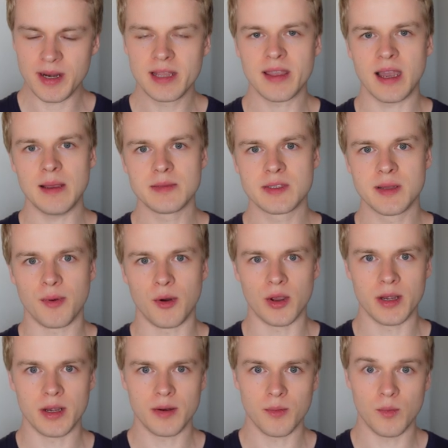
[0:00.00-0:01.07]
many times the
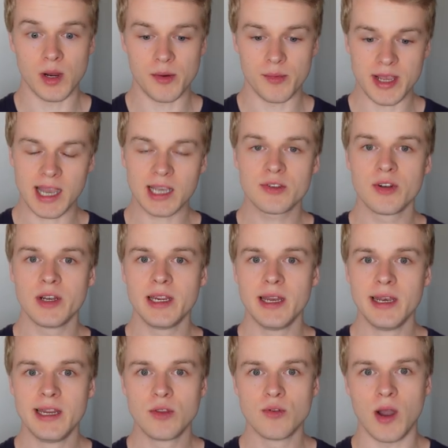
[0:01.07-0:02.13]
point where we
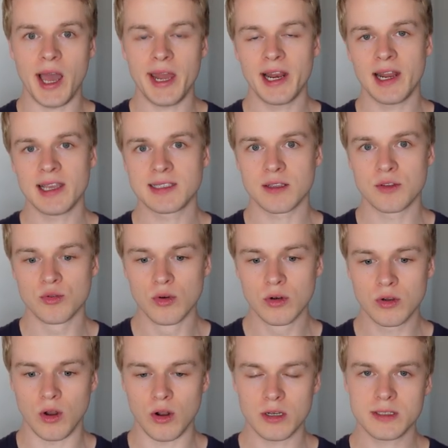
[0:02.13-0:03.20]
actually need to analyze the tool
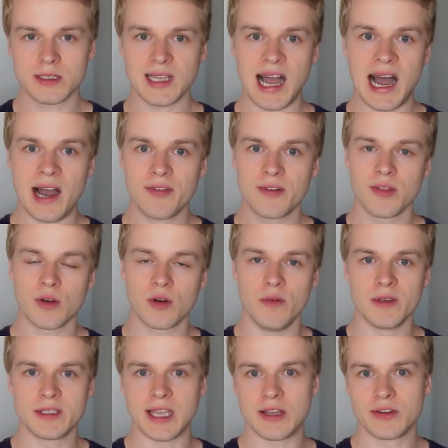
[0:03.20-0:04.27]
calls after the
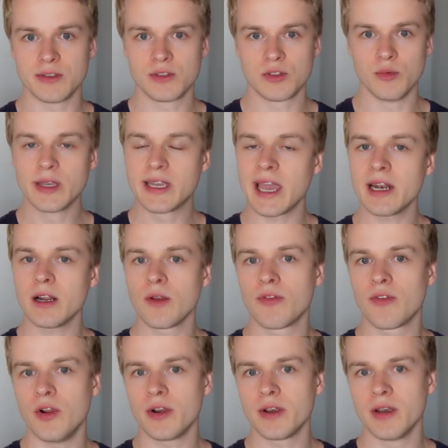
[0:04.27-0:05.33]
conversation, so we get
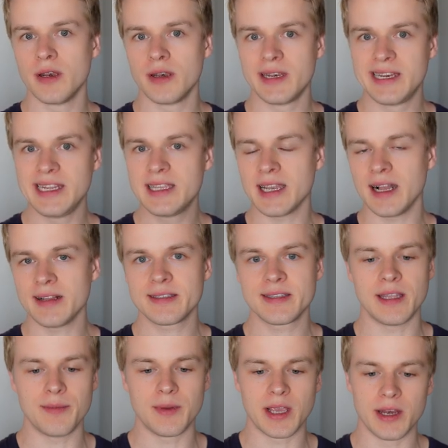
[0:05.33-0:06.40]
out certain details
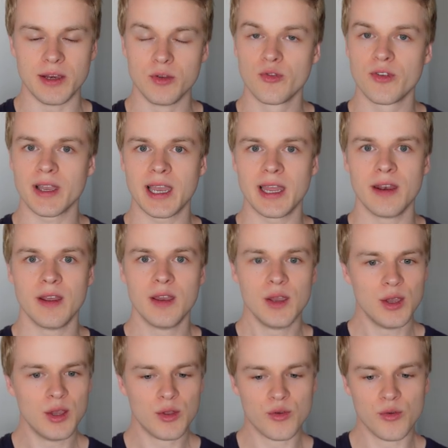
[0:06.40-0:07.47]
that we can use again
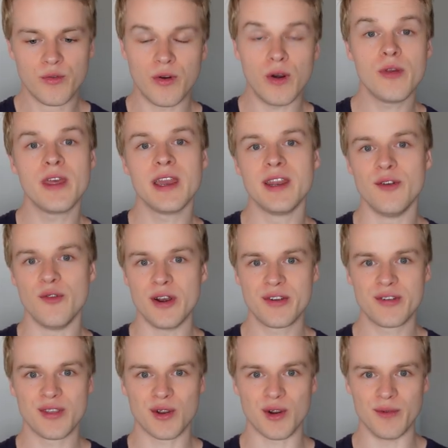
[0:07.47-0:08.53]
to further
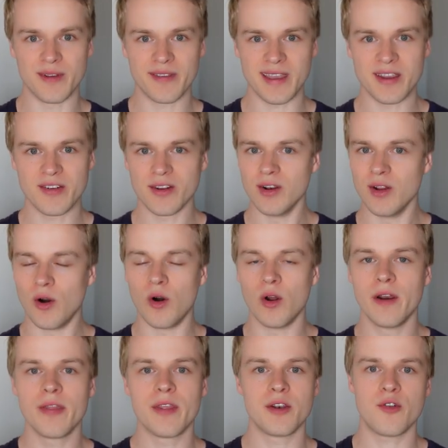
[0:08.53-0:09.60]
enrich the conversation
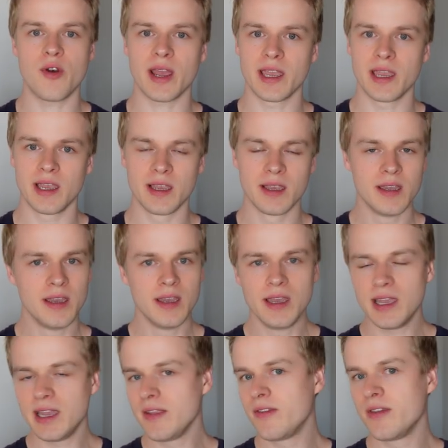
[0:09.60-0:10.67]
or the tracking
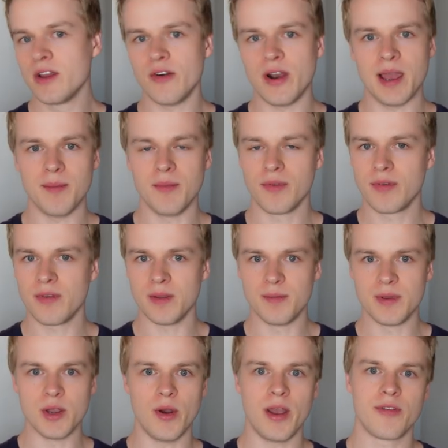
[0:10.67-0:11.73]
in CRMs, in
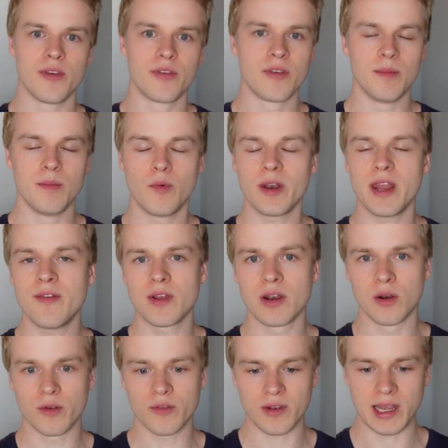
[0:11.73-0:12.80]
POS system, whatever
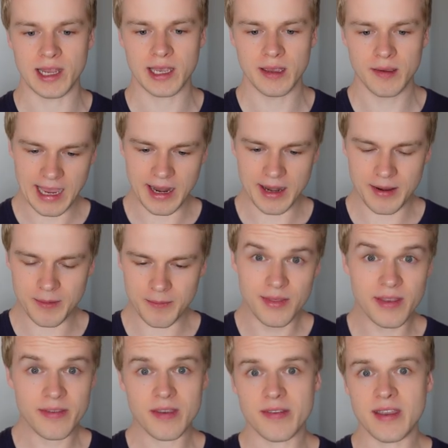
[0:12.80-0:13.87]
it looks like. And
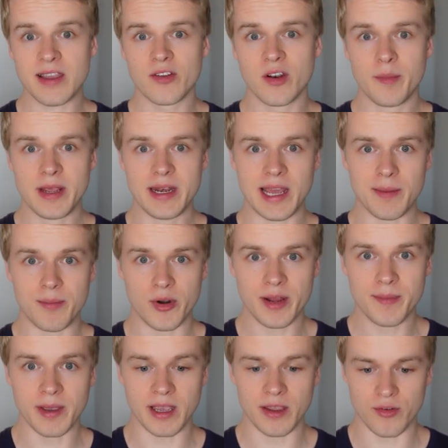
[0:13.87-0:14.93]
this has actually been a
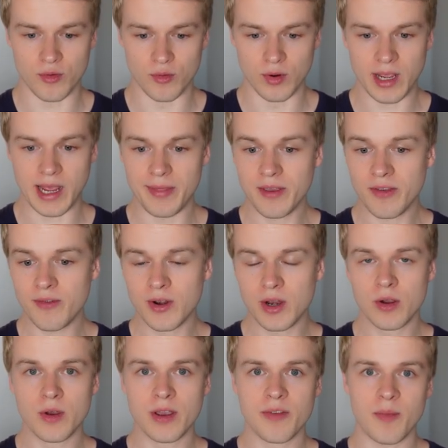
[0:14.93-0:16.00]
pretty big issue. And this
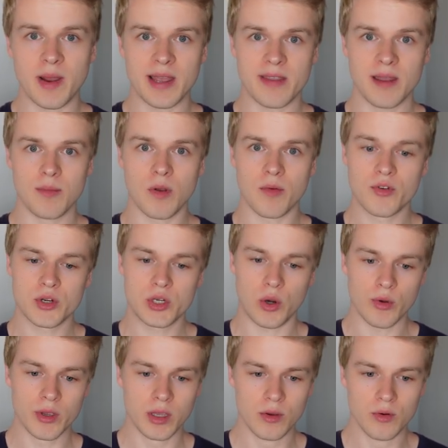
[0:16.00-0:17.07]
video is my attempt of
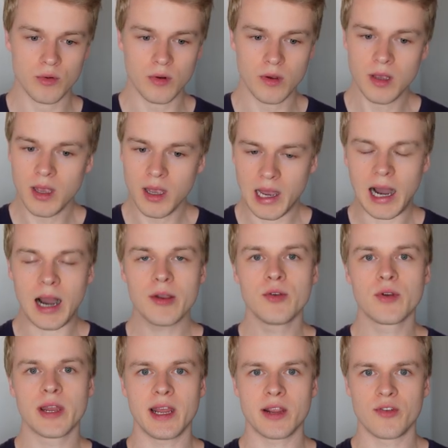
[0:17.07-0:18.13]
showing you how
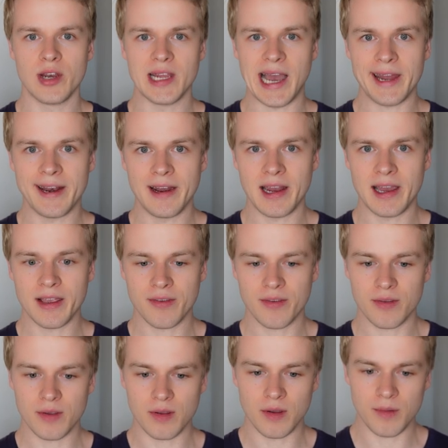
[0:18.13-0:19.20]
you can actually
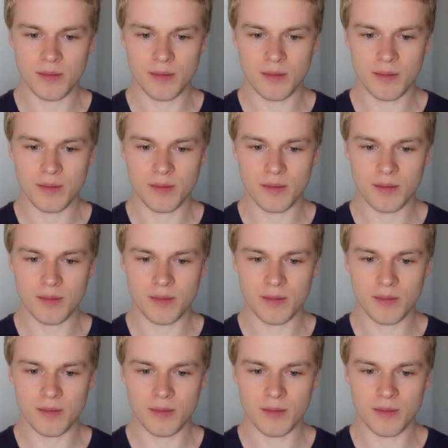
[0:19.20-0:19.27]
analyze